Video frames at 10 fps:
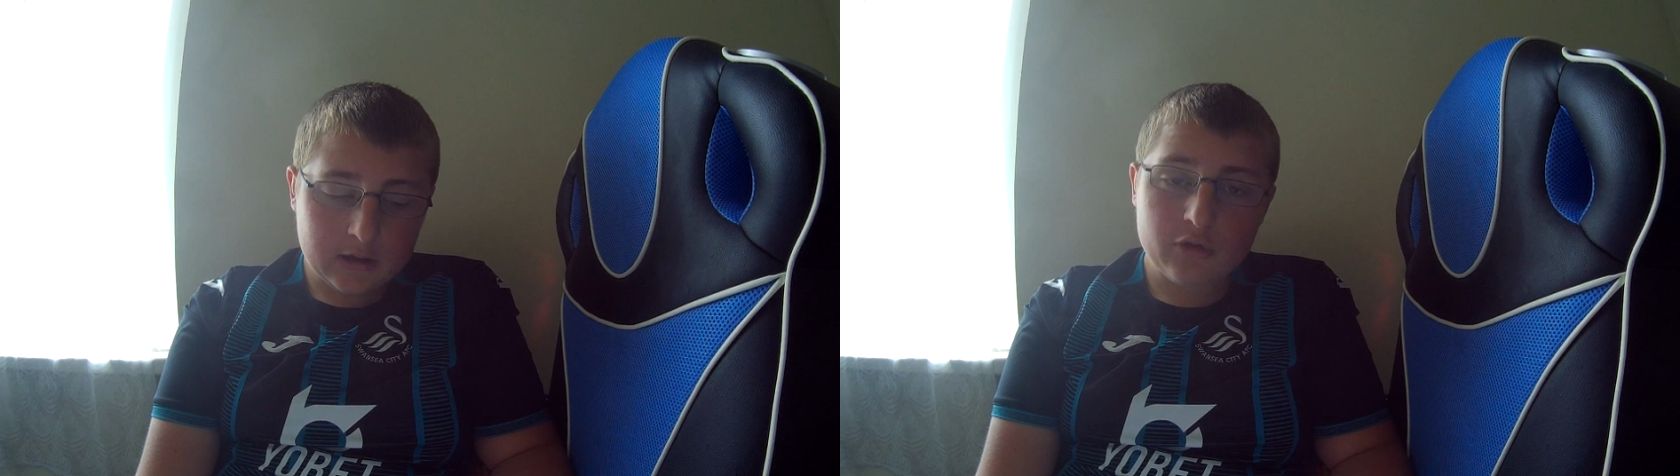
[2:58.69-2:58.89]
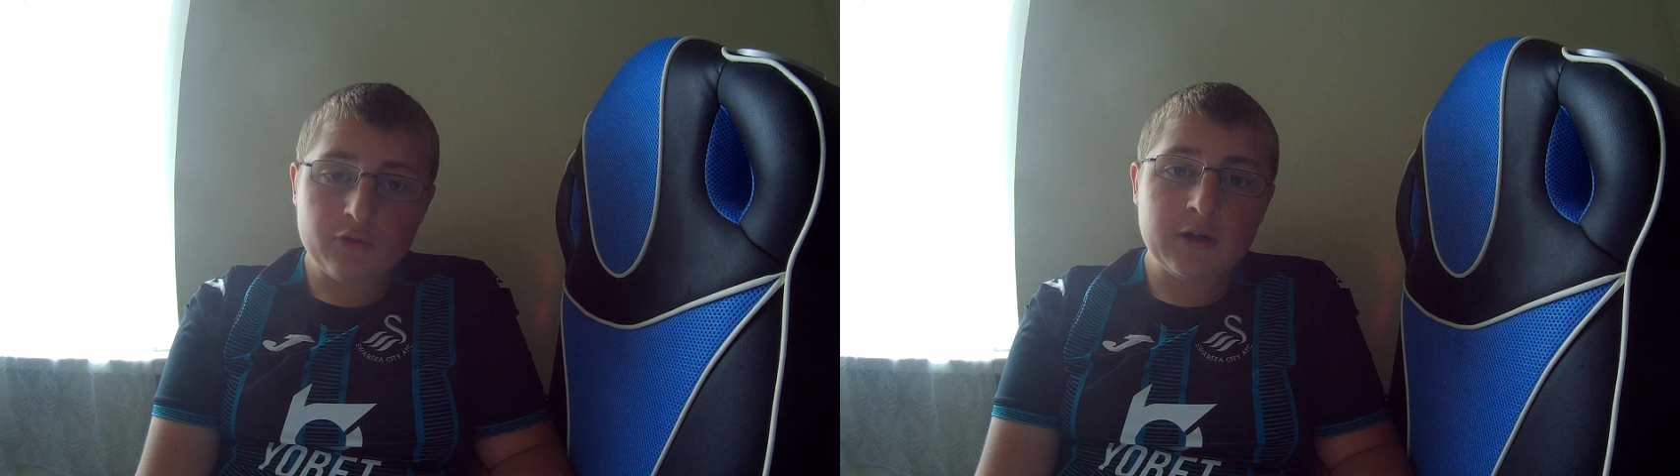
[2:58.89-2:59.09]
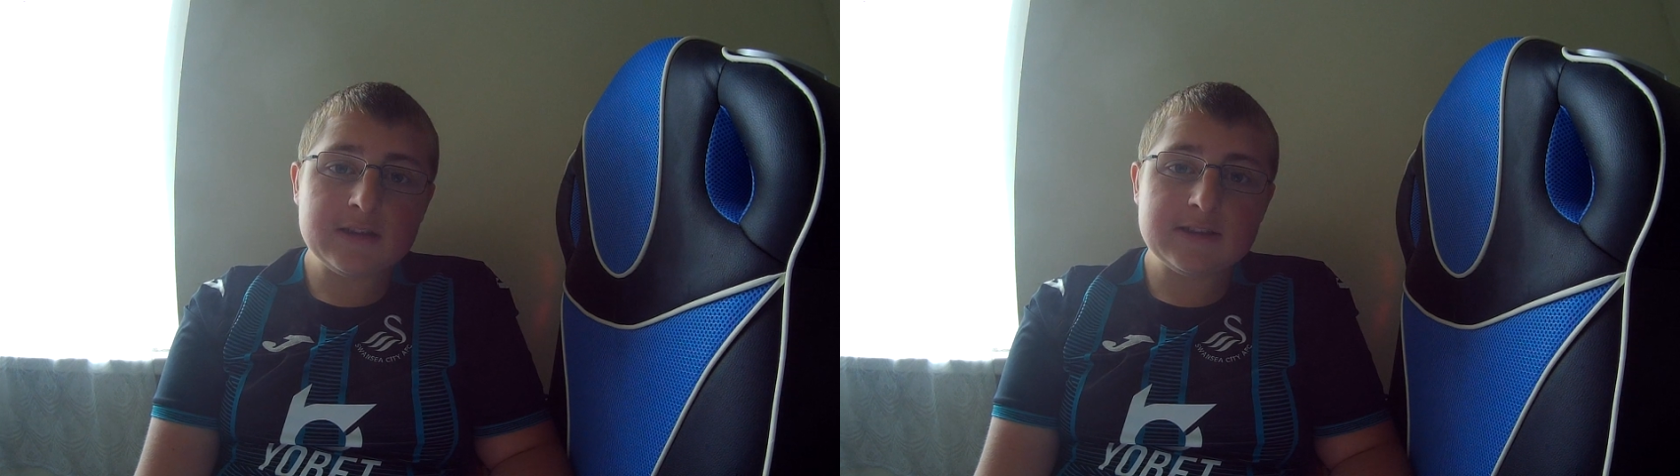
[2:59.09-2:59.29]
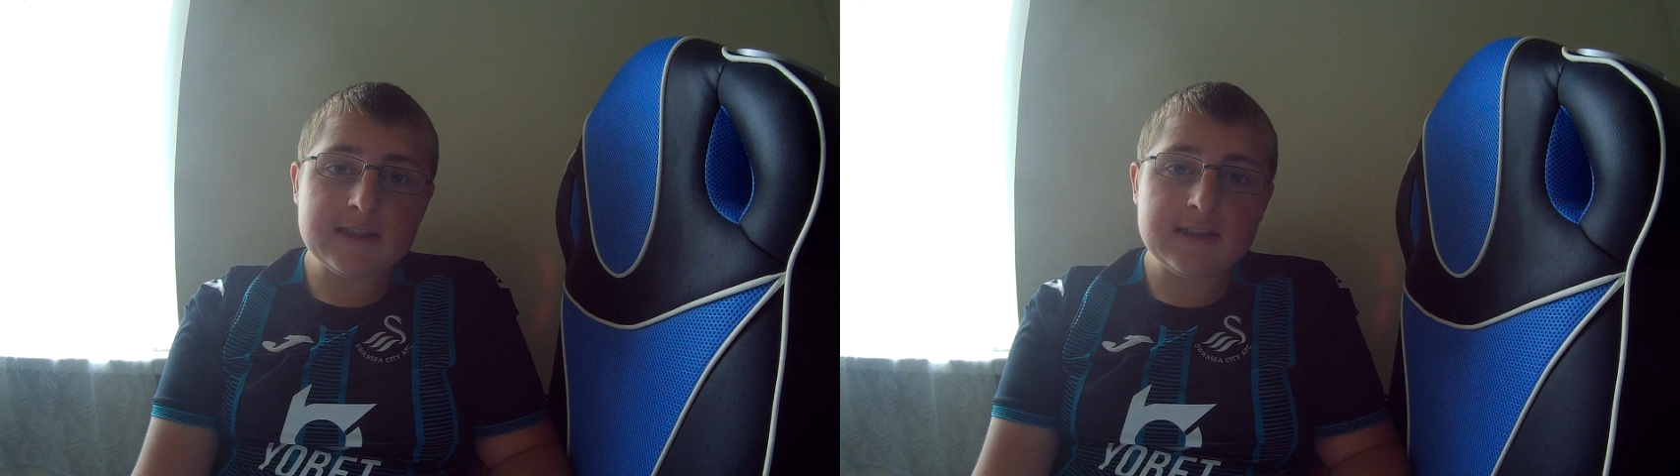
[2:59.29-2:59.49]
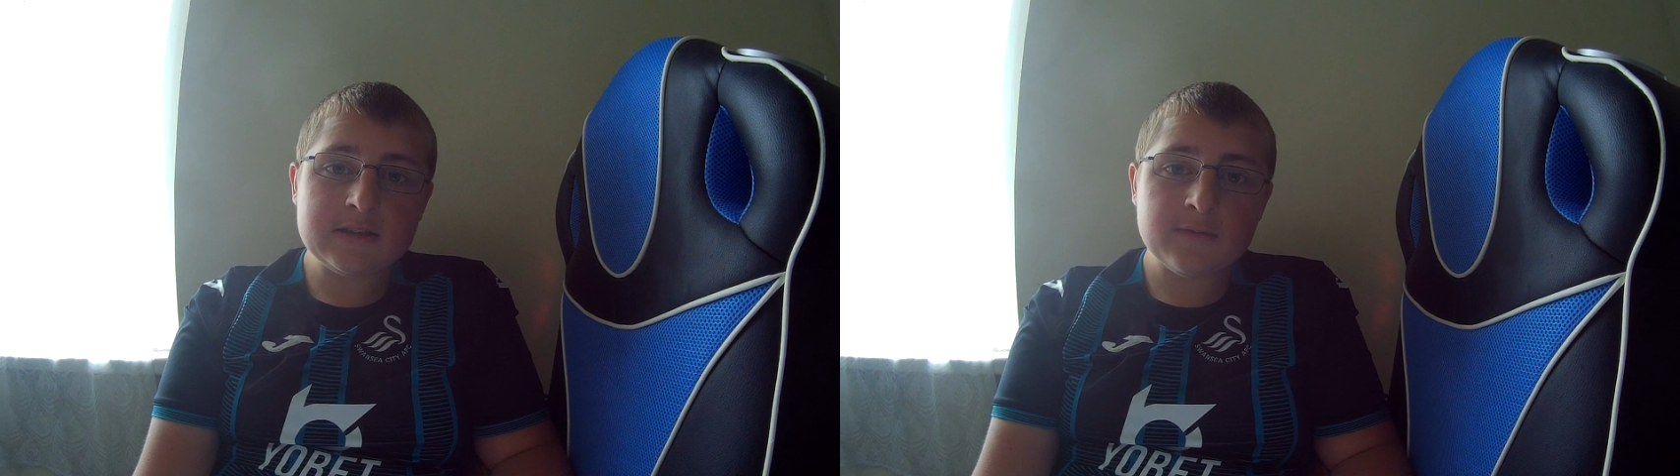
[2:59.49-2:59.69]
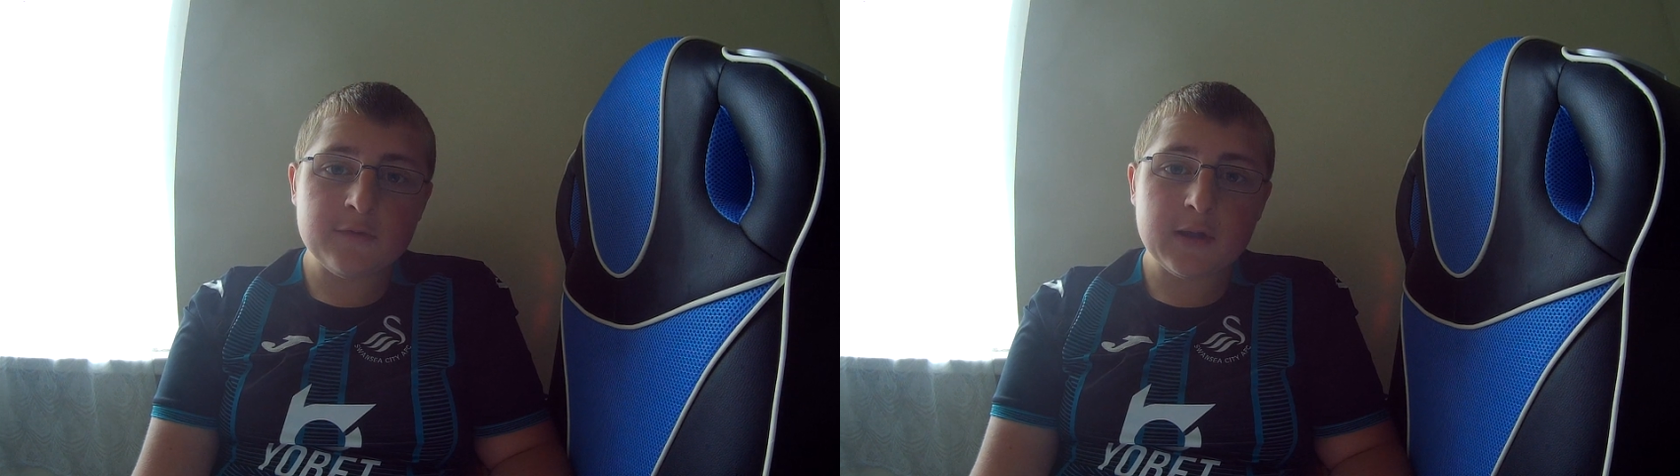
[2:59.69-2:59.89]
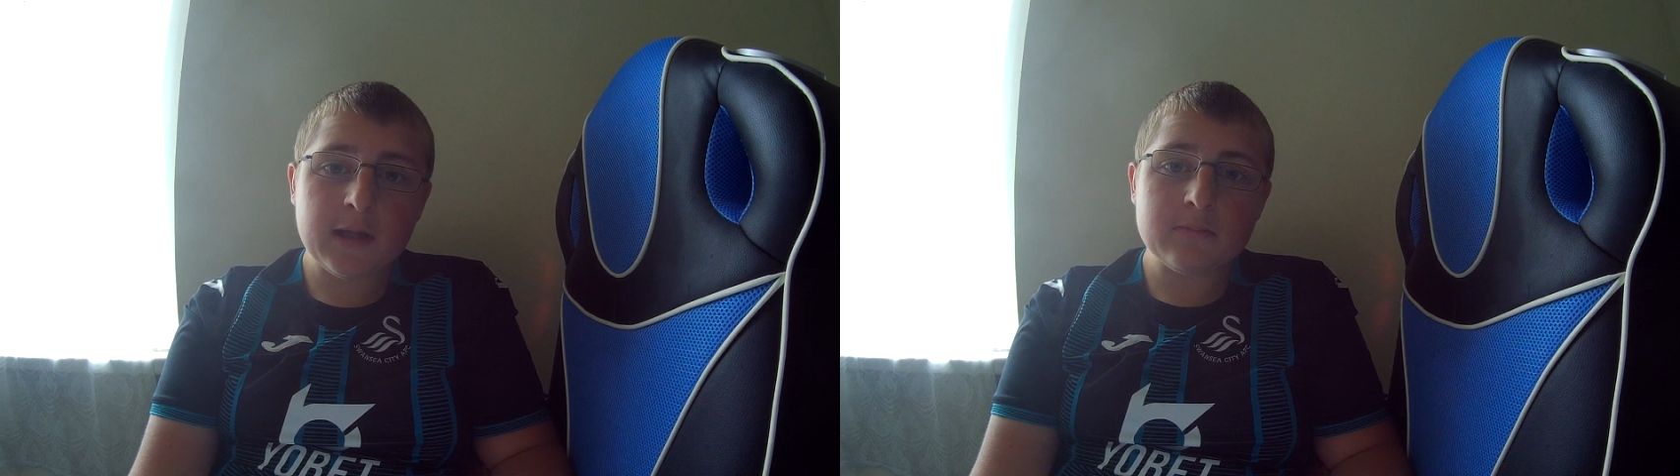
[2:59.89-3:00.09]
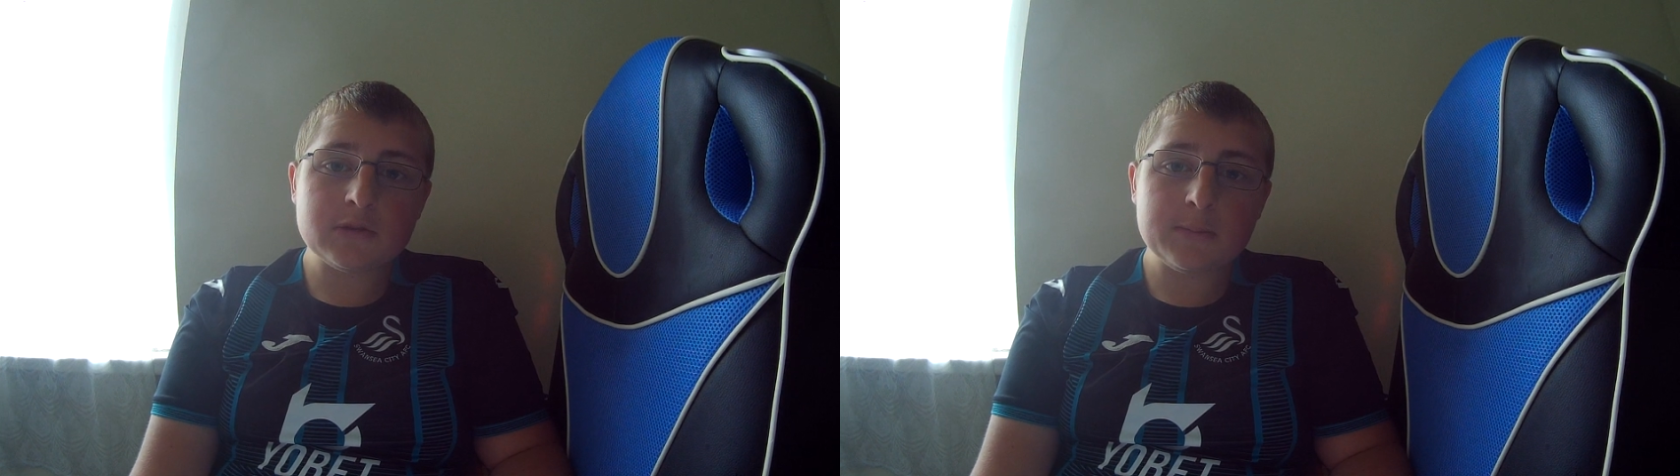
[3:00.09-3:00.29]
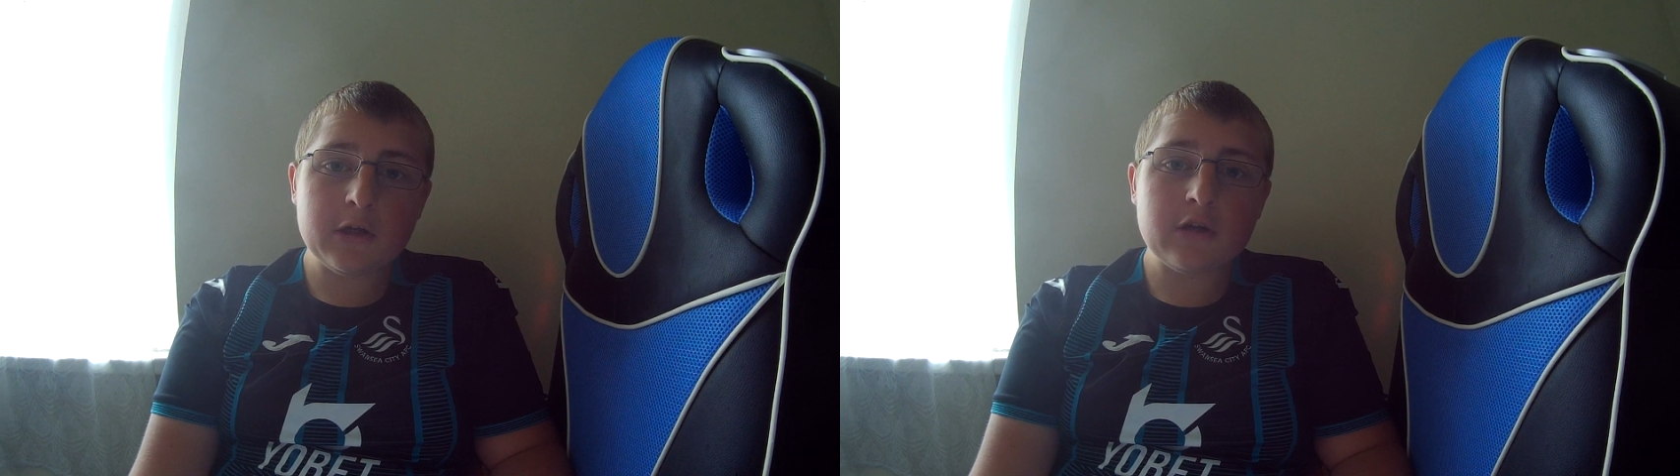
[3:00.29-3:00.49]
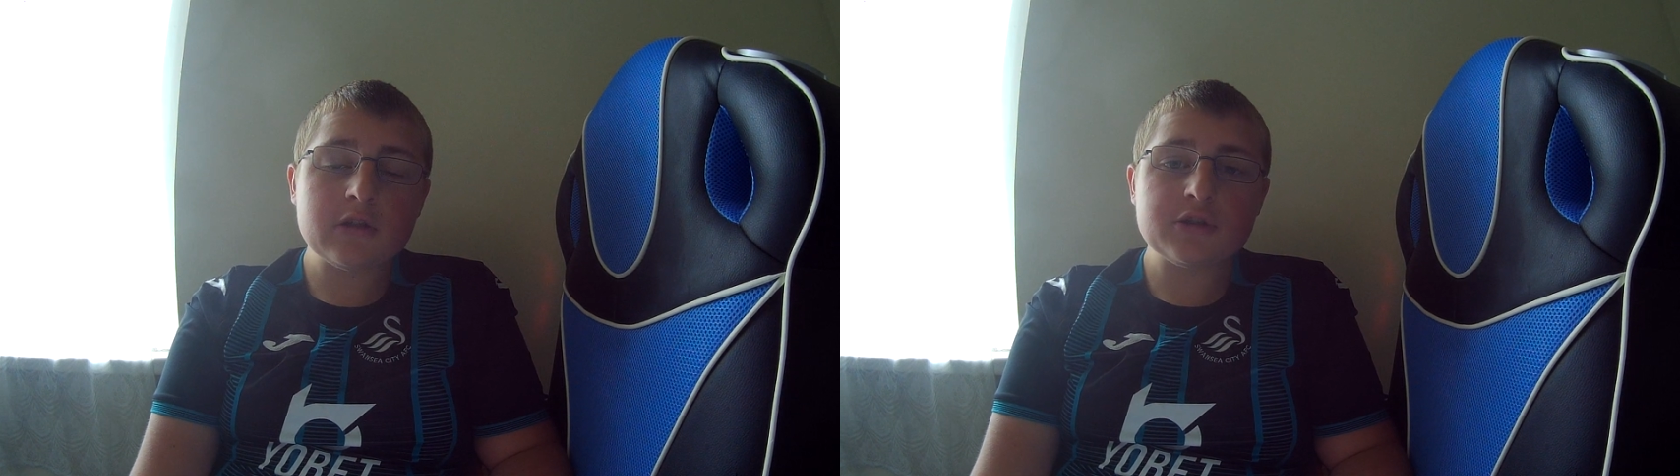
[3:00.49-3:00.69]
Great season for them, to be
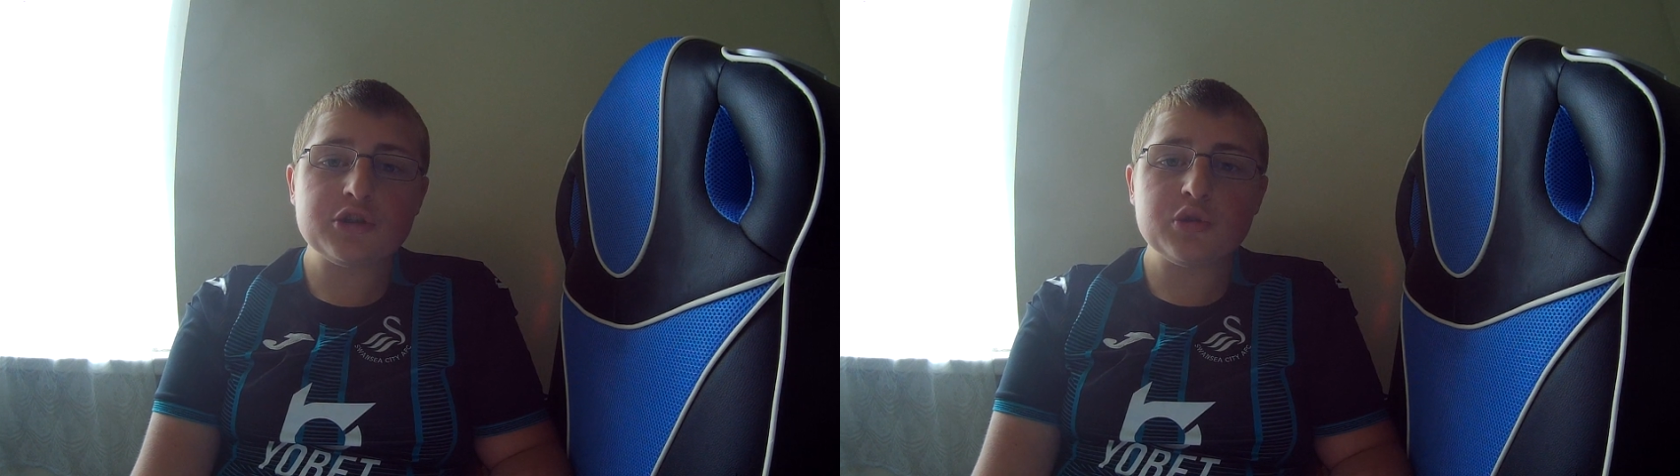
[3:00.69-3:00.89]
honest.